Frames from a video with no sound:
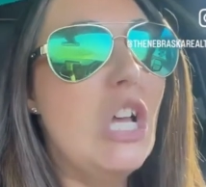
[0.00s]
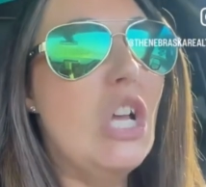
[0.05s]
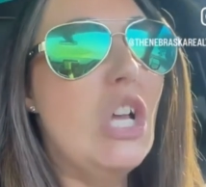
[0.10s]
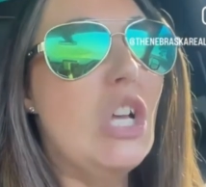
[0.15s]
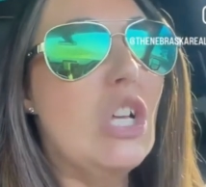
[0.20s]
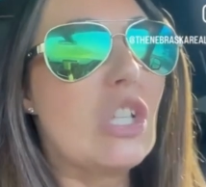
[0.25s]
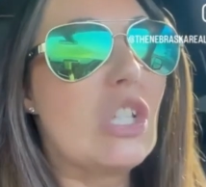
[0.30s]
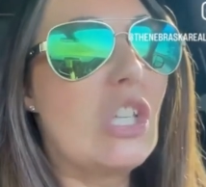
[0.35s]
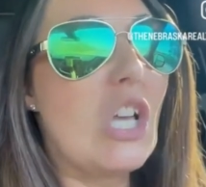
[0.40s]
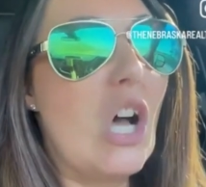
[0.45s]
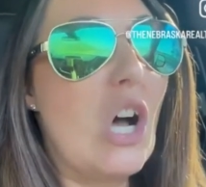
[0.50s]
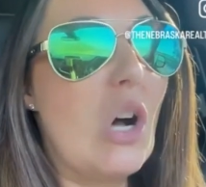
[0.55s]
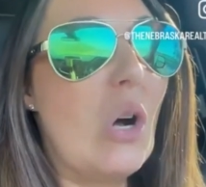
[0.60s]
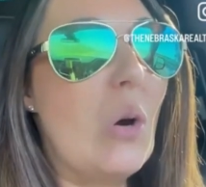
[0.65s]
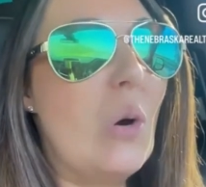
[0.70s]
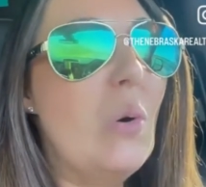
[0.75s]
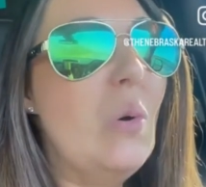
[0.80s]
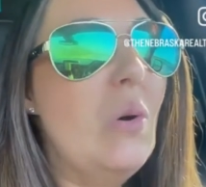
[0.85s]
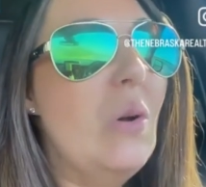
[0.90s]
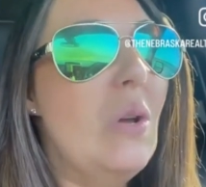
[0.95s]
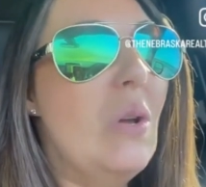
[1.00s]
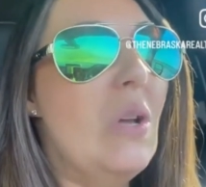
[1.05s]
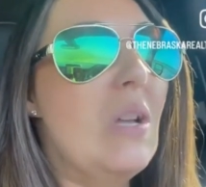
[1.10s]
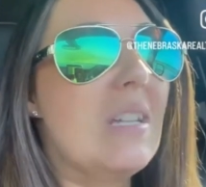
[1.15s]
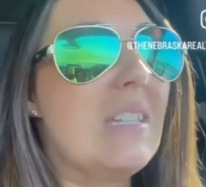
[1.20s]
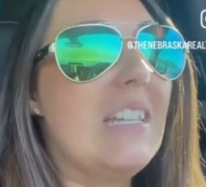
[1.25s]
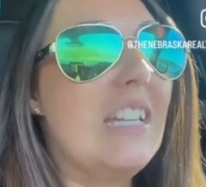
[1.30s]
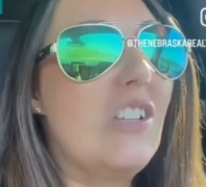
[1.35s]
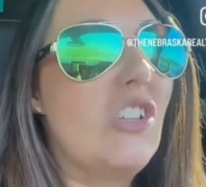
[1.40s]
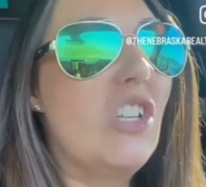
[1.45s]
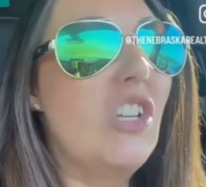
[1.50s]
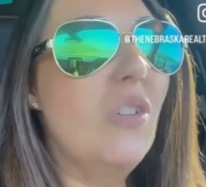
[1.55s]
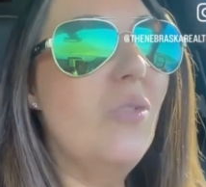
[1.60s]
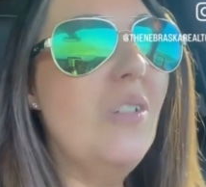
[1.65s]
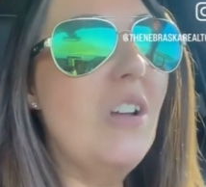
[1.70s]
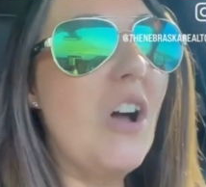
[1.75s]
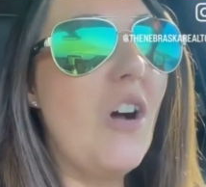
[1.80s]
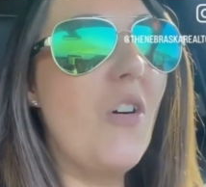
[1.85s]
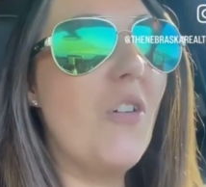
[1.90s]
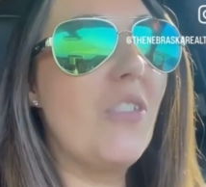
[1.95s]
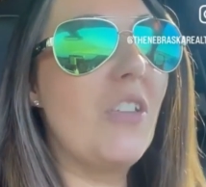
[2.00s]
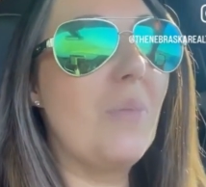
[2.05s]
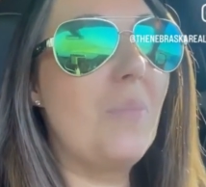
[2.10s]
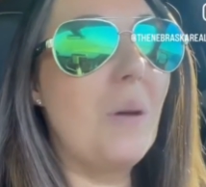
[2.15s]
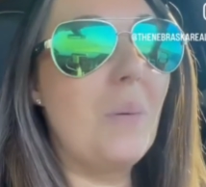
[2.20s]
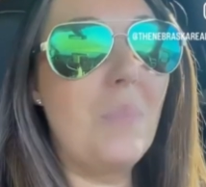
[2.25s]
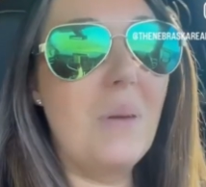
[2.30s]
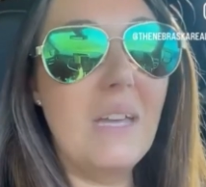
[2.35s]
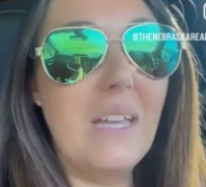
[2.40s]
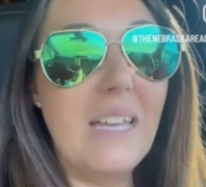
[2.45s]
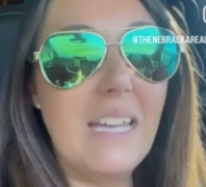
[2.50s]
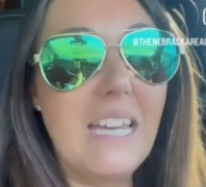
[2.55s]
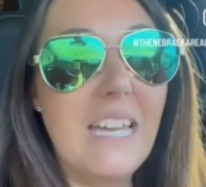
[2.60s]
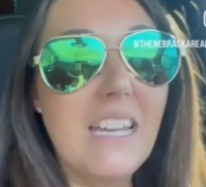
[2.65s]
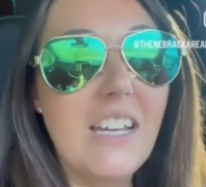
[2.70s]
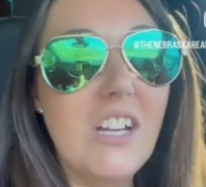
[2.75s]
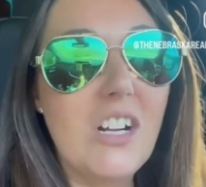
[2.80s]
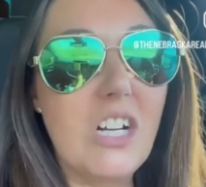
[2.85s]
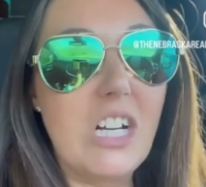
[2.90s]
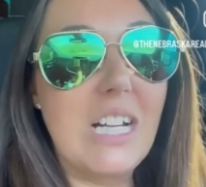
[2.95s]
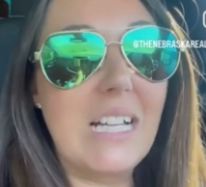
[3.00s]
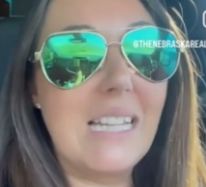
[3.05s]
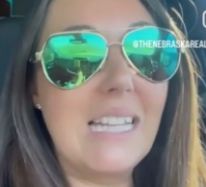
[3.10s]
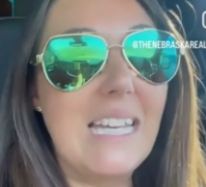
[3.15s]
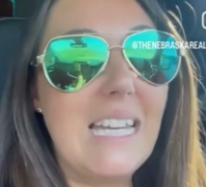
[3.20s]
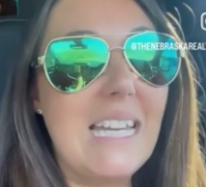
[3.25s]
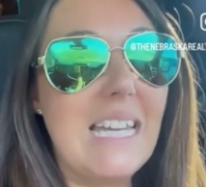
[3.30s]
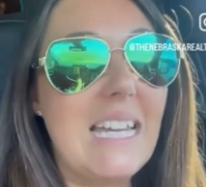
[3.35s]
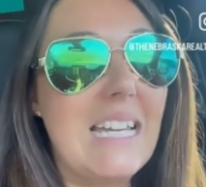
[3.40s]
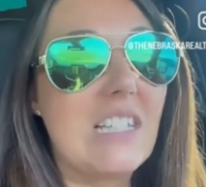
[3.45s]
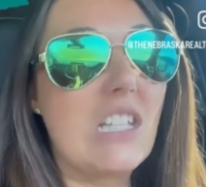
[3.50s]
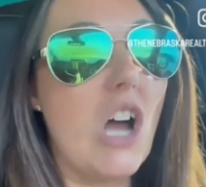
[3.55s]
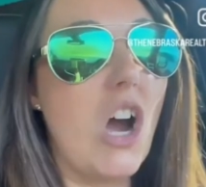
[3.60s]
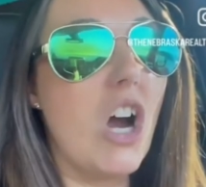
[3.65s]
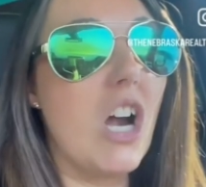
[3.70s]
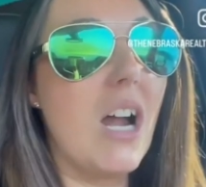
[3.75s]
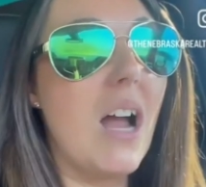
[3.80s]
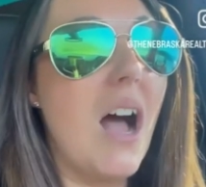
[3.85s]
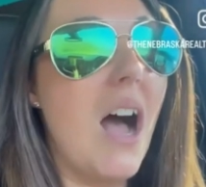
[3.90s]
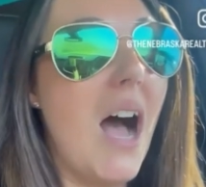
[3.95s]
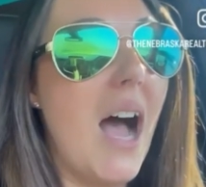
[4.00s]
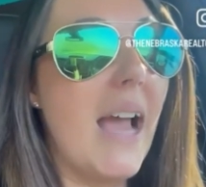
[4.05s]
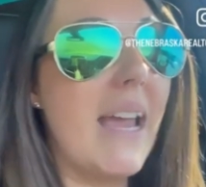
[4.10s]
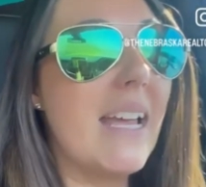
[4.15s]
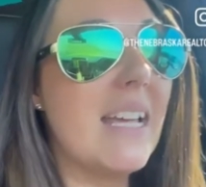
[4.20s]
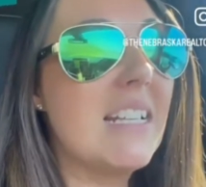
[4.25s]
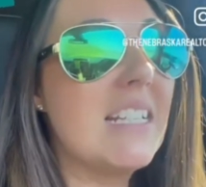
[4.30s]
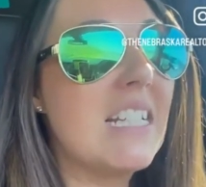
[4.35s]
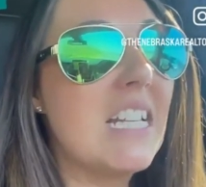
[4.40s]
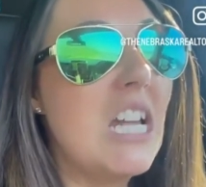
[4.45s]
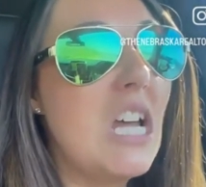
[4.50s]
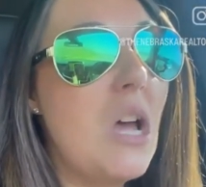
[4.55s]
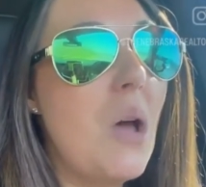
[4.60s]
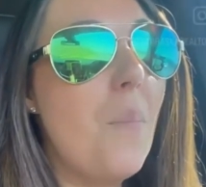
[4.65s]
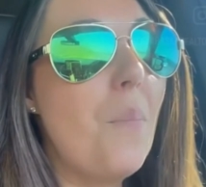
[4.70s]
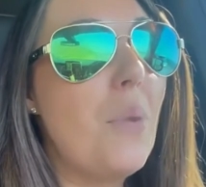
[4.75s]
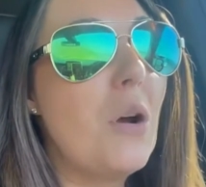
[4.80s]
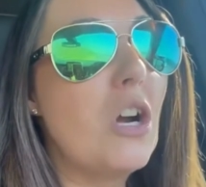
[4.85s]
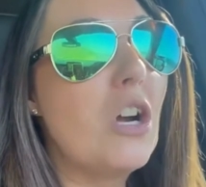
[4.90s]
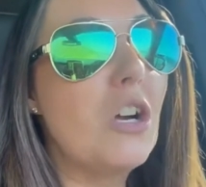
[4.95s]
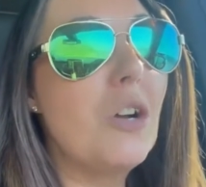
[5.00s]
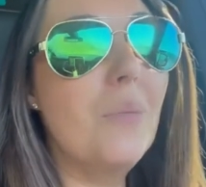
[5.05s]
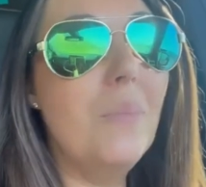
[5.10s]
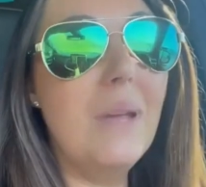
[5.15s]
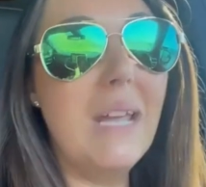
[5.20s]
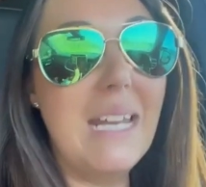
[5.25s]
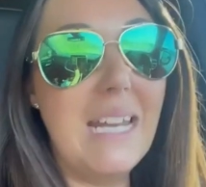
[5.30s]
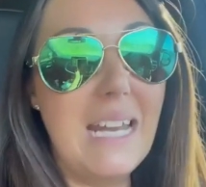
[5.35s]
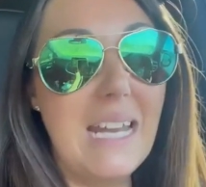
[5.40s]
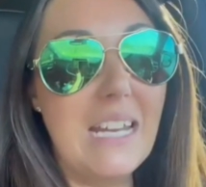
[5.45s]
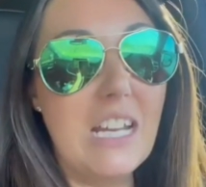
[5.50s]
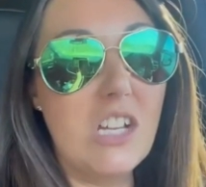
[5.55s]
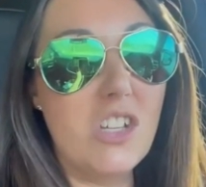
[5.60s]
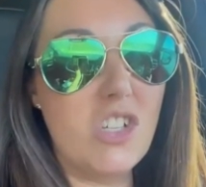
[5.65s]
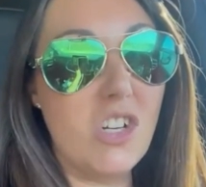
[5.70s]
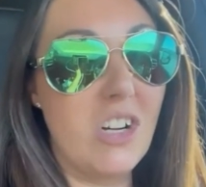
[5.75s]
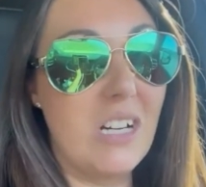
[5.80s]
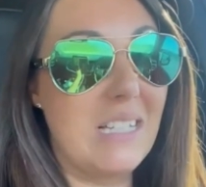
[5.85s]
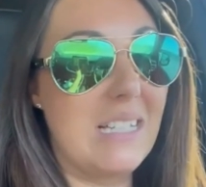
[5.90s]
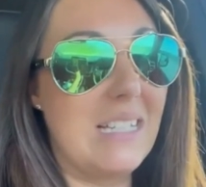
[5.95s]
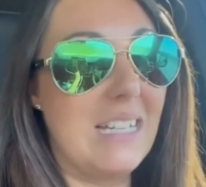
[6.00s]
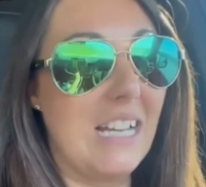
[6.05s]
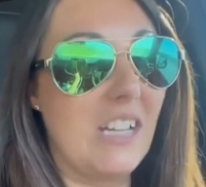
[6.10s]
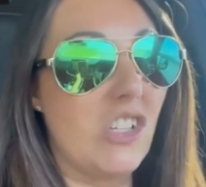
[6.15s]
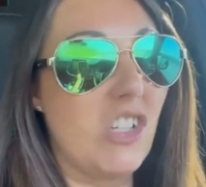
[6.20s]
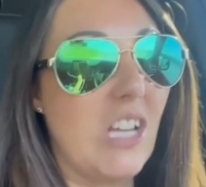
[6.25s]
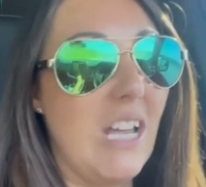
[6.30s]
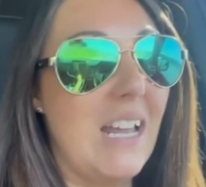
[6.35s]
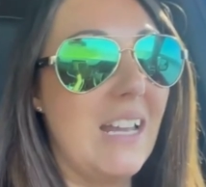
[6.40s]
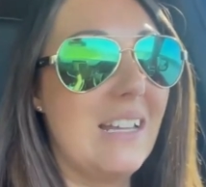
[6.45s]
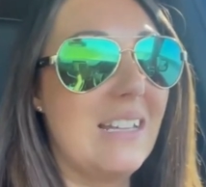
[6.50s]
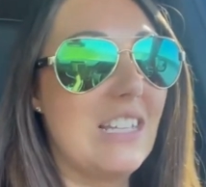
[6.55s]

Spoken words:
So did you know that Papillion currently is our highest permitting jurisdiction?